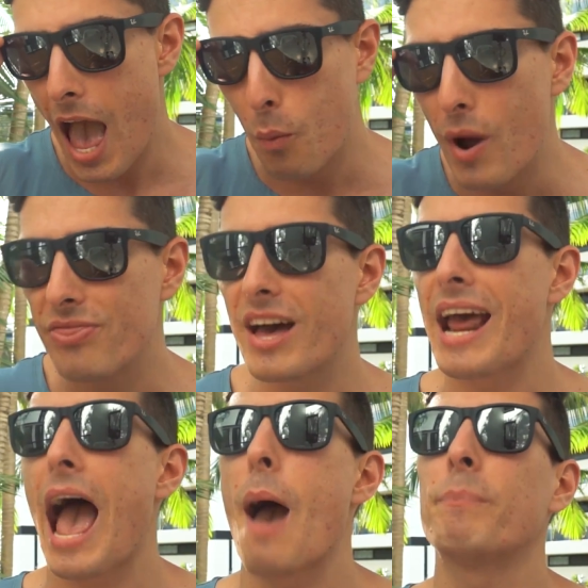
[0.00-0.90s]
And when
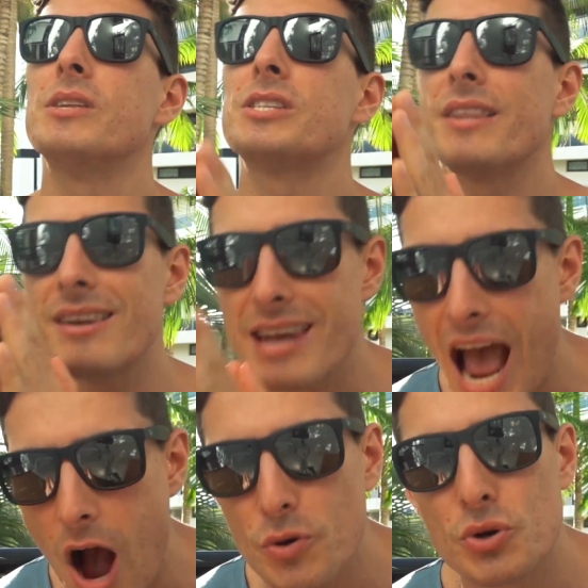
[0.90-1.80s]
that happens,
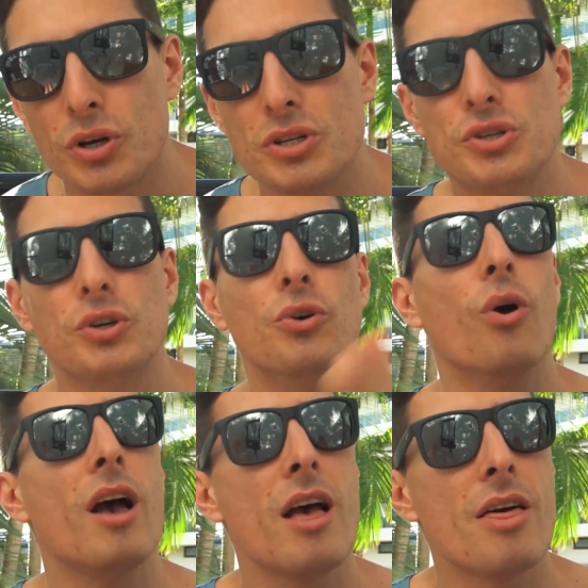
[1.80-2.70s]
now you can
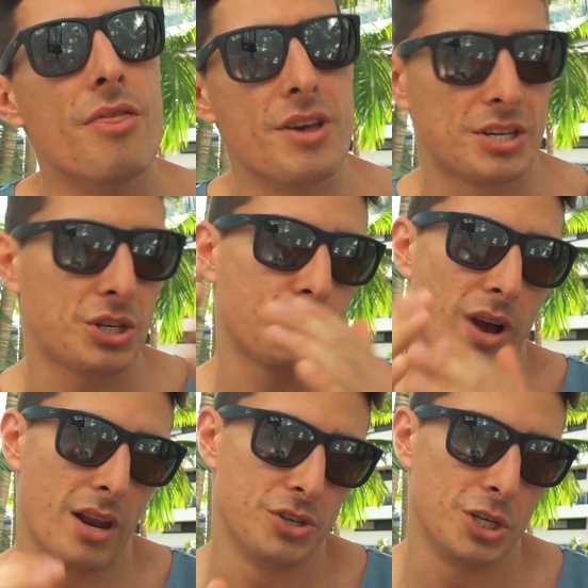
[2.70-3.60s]
do this
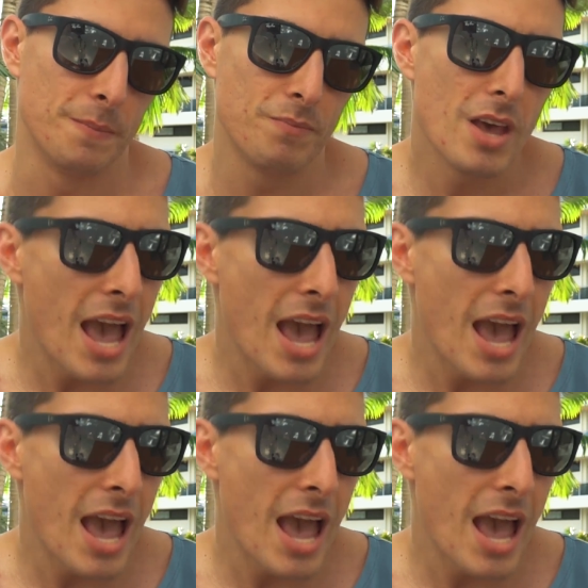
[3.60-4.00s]
strategy.